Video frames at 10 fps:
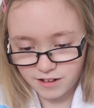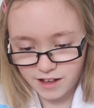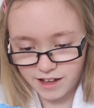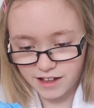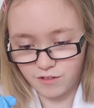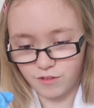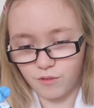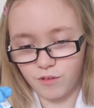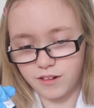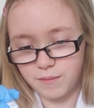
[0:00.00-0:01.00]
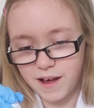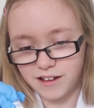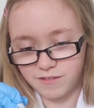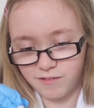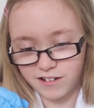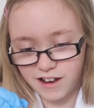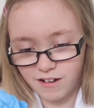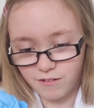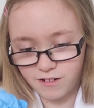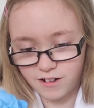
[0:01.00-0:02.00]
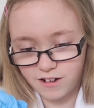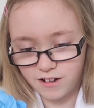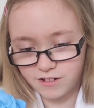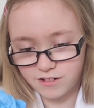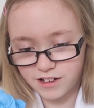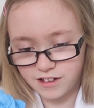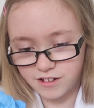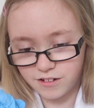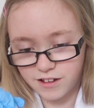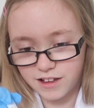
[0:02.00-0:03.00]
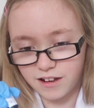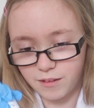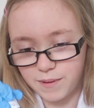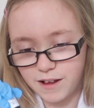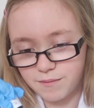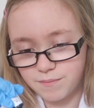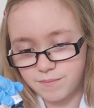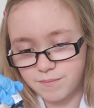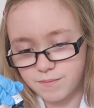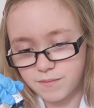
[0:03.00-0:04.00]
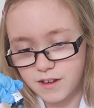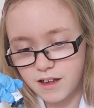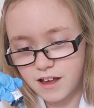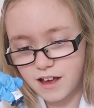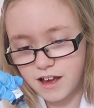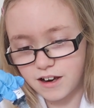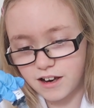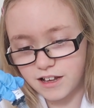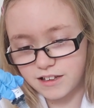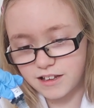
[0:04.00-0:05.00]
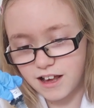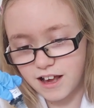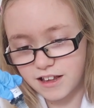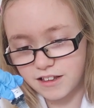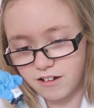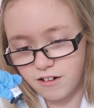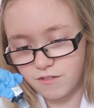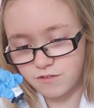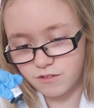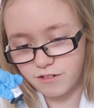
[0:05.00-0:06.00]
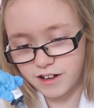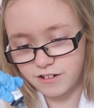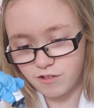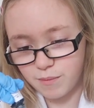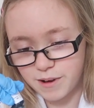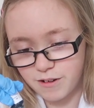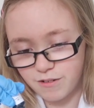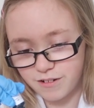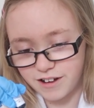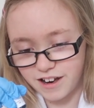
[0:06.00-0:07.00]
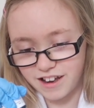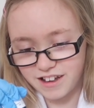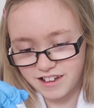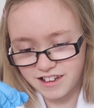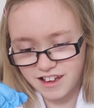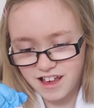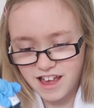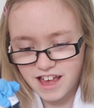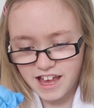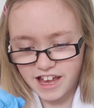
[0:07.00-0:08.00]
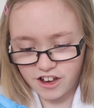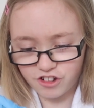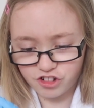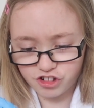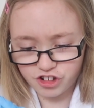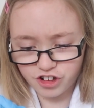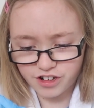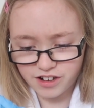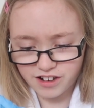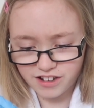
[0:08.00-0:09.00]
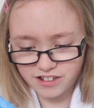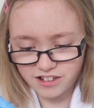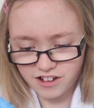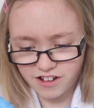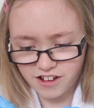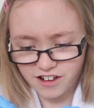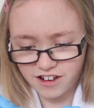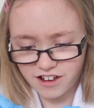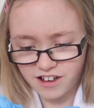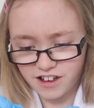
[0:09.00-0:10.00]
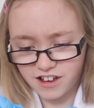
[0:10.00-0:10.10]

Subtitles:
Okay, it's on all of the petals now. Just need to do this a little bit. And it says that after I drop it on this, it should turn